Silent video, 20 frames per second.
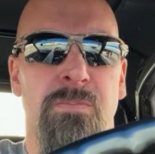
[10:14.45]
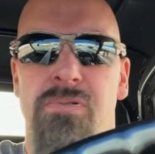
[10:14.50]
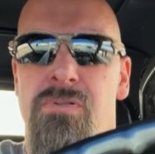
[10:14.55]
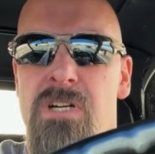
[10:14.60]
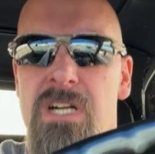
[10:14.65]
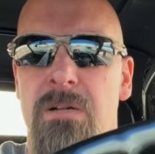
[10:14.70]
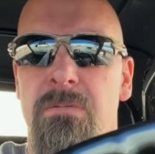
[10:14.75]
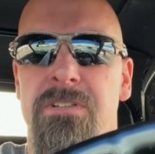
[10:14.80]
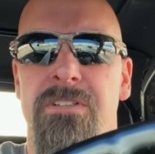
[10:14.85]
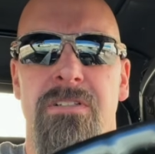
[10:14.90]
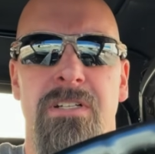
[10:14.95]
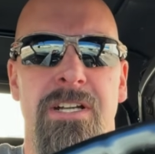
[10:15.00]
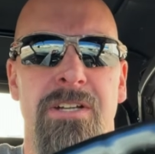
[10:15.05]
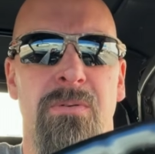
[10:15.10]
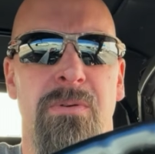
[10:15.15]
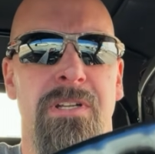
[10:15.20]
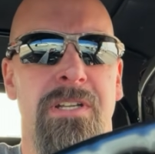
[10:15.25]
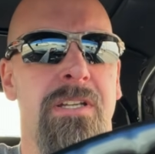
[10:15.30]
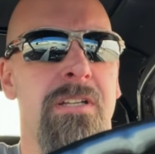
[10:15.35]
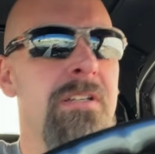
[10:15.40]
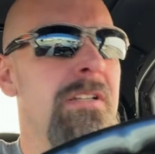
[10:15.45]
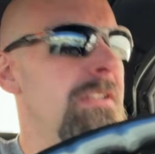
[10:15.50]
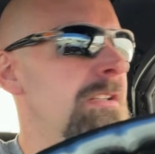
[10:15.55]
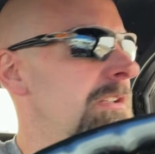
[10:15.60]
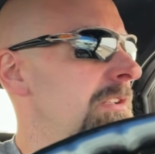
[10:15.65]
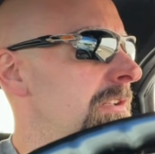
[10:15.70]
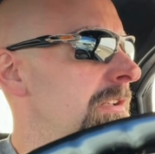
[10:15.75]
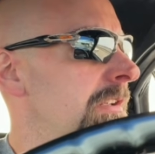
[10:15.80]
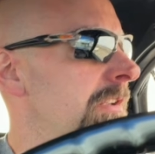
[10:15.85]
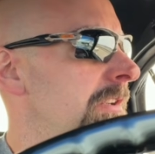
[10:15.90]
probably right away
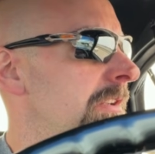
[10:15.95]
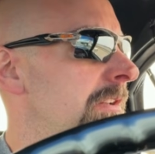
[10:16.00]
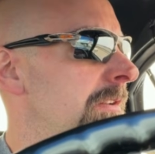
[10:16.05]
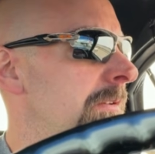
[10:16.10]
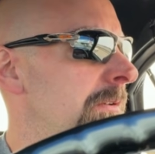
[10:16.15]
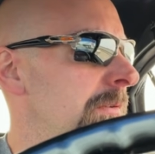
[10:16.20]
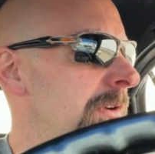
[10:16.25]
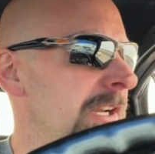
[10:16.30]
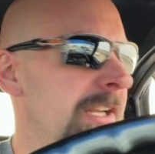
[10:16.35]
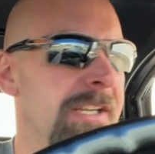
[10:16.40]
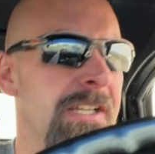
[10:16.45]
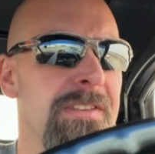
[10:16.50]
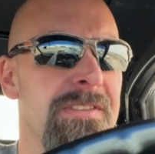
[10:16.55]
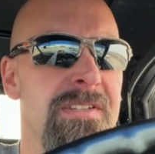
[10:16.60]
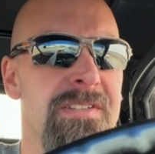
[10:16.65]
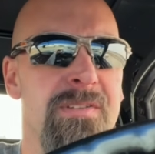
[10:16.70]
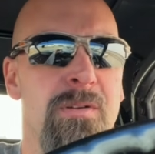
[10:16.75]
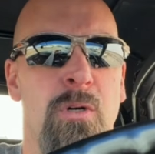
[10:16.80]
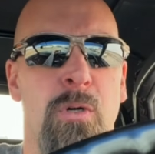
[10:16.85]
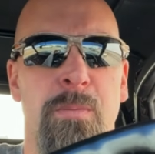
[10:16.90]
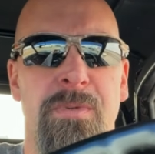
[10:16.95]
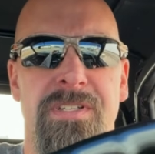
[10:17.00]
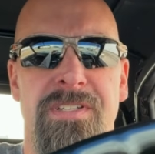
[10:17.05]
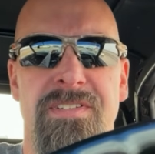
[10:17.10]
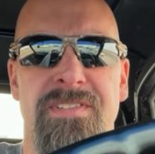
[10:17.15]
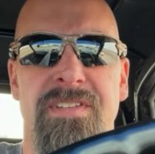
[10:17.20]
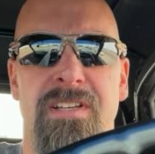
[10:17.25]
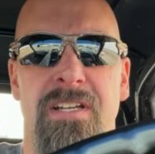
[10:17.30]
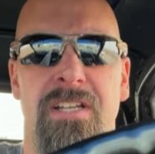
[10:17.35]
when I get this home is